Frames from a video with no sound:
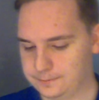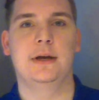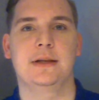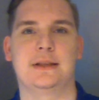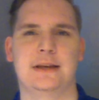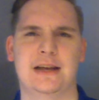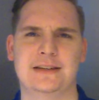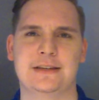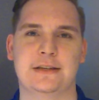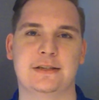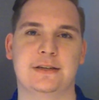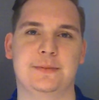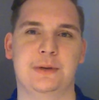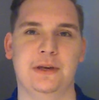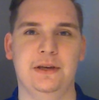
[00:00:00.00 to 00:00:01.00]
The next
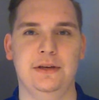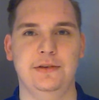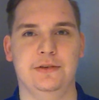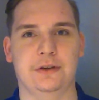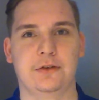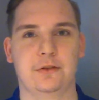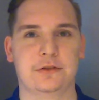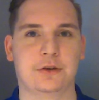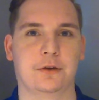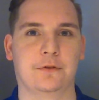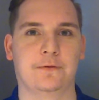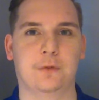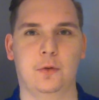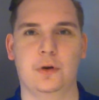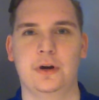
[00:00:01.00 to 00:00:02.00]

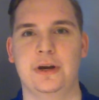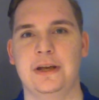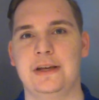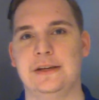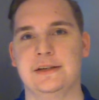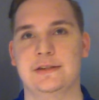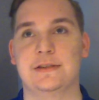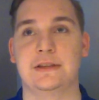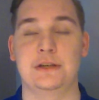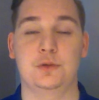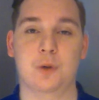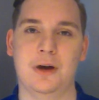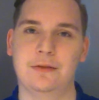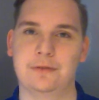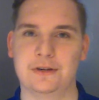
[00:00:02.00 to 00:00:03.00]
SCP-004 is the
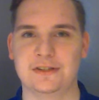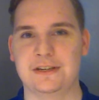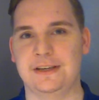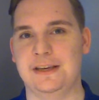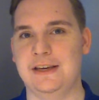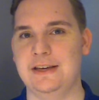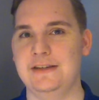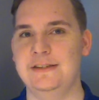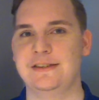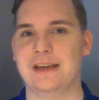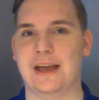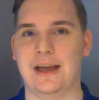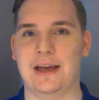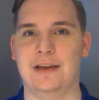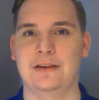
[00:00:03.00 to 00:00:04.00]
12 rusty keys
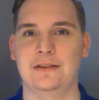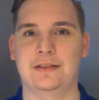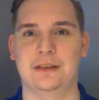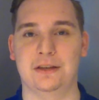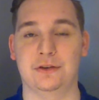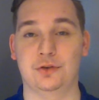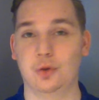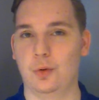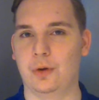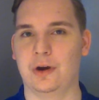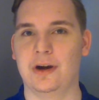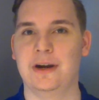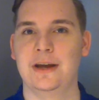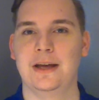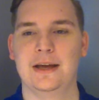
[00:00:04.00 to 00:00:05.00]
and the
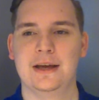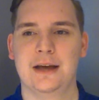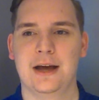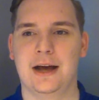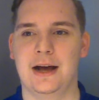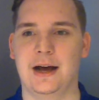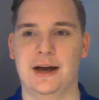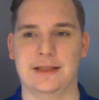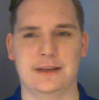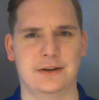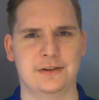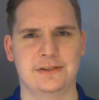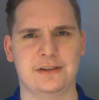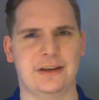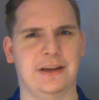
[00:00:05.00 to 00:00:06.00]
door.
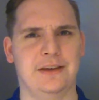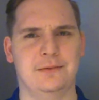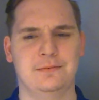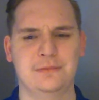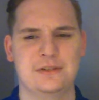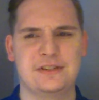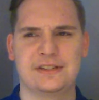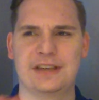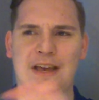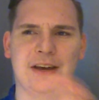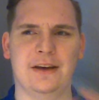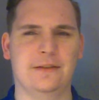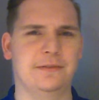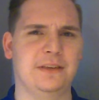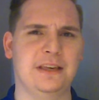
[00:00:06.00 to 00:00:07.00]
There's a
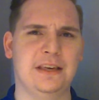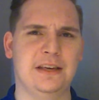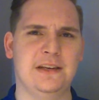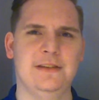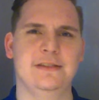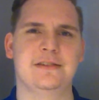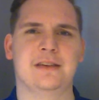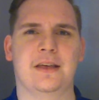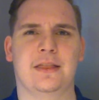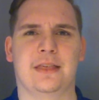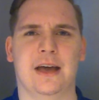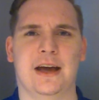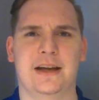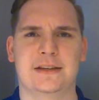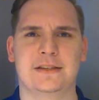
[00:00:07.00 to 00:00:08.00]
set of keys
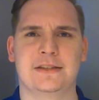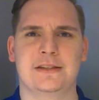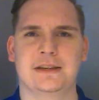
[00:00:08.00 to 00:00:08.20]
that,